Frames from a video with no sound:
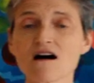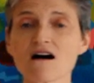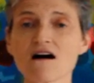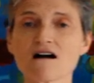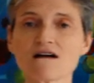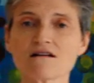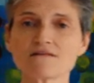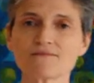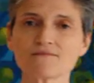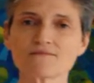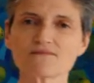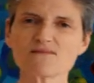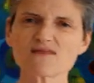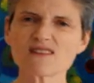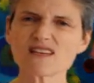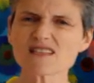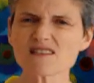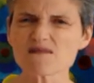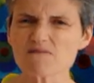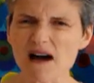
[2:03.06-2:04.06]
are
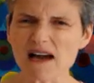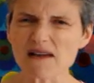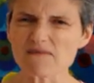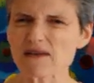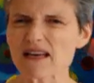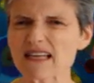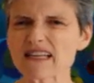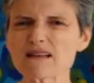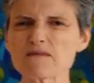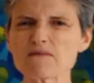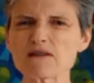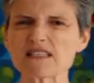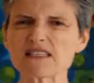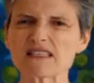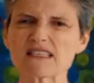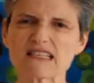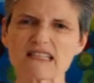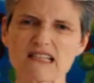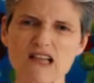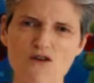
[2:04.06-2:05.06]
things might be a little bit
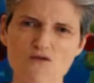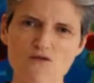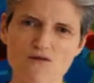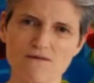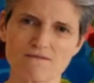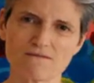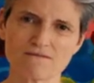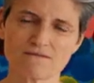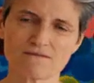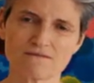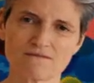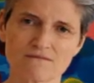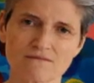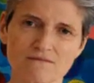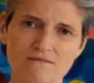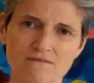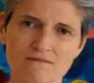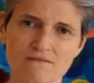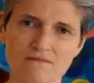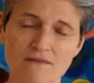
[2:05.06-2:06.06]
slow.
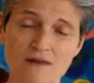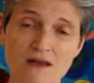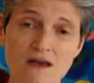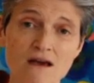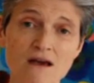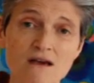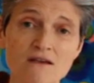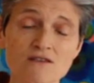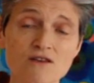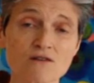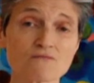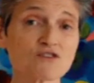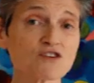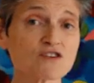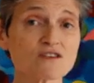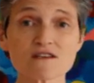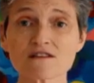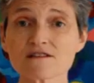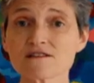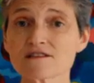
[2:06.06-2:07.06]
So I'm
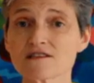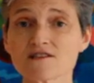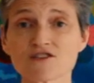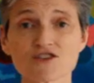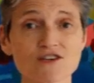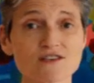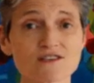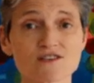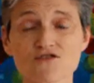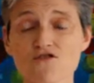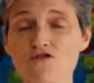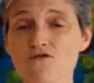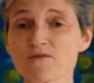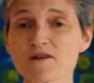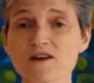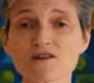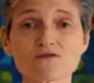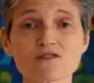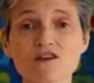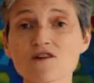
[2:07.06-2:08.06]
just going to suggest
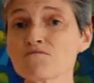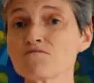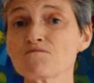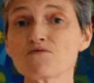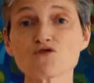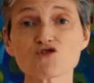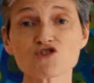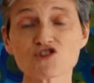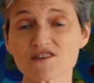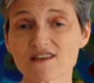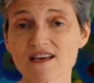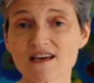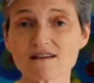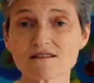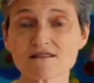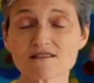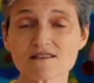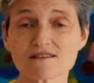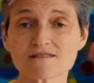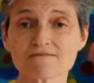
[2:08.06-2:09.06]
Scorpios don't push
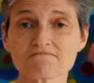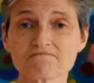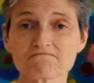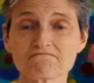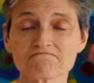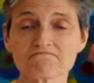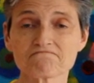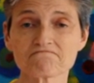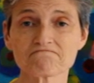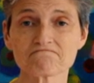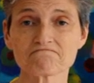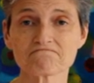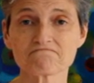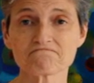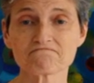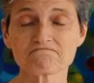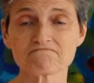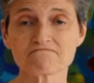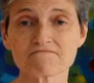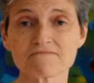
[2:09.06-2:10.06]
things.
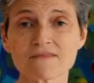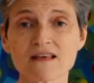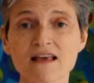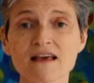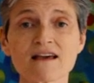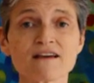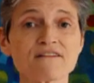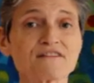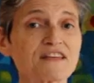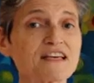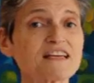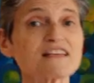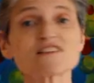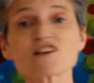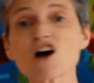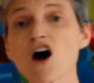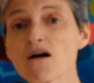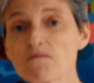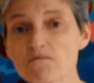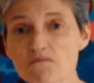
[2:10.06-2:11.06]
If
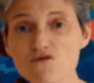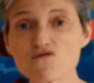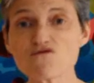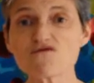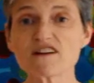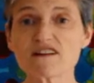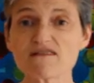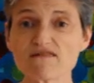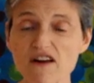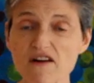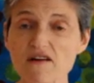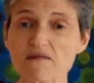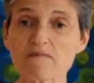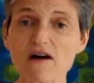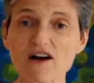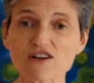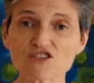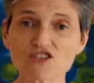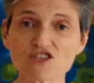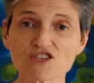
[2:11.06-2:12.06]
things aren't moving very
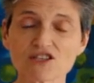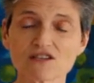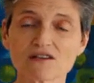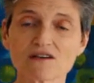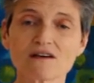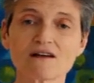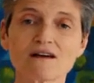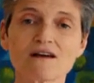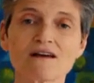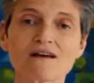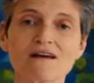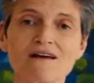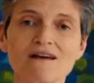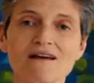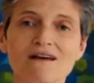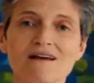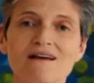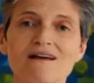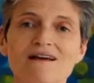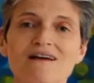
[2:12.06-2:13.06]
much,
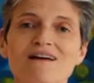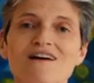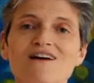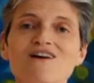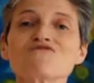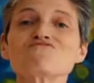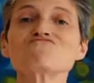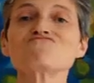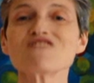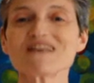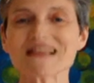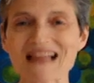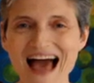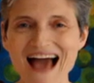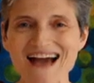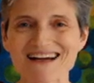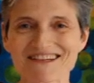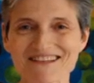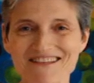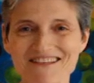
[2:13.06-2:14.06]

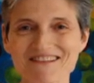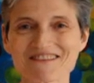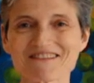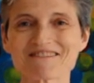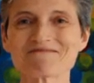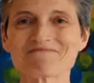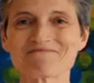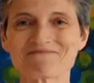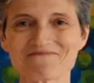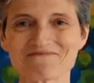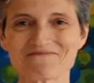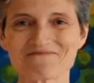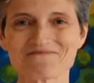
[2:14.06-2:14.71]
relax